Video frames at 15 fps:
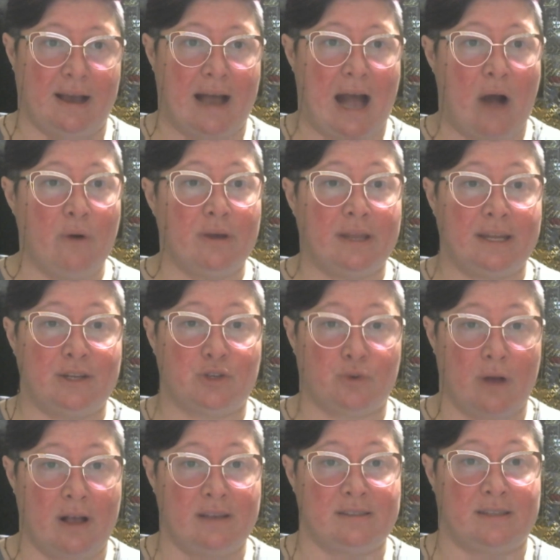how could he
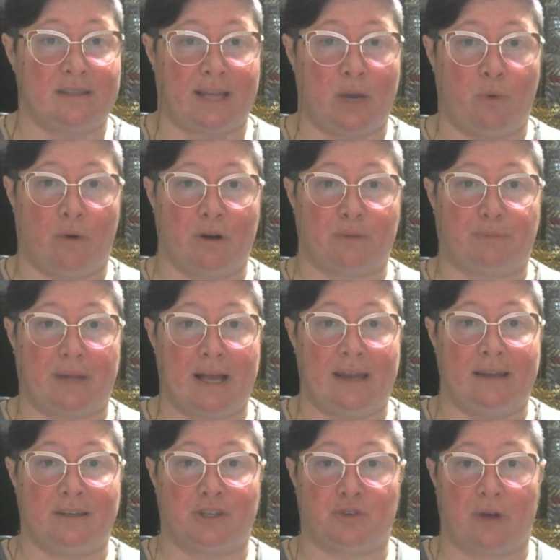trust that they weren't
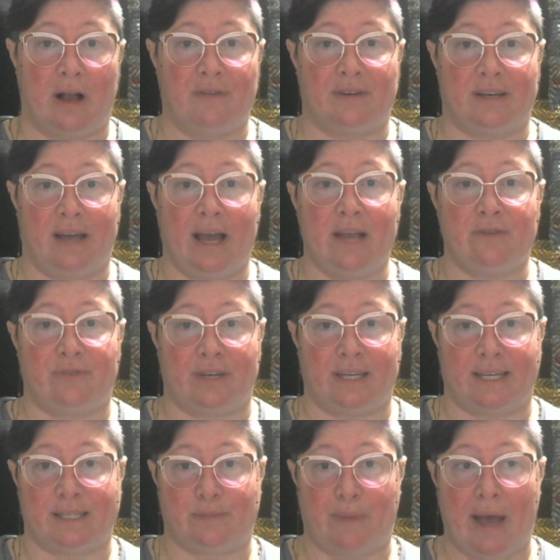planning to drive a knife into
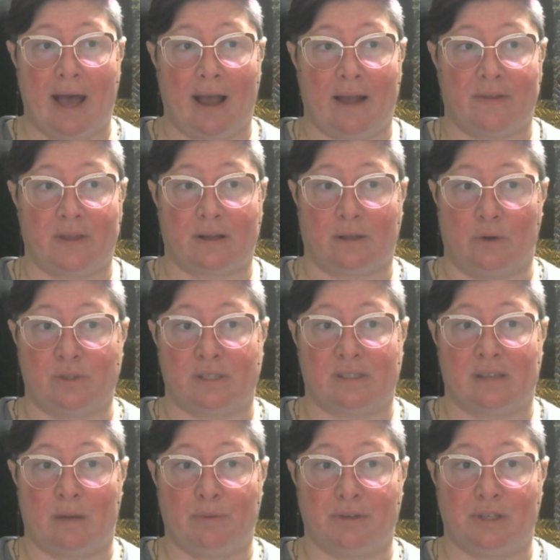his back at the closest
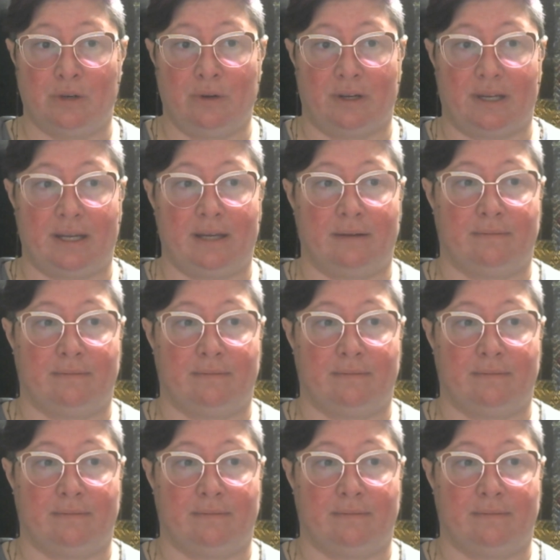opportunity?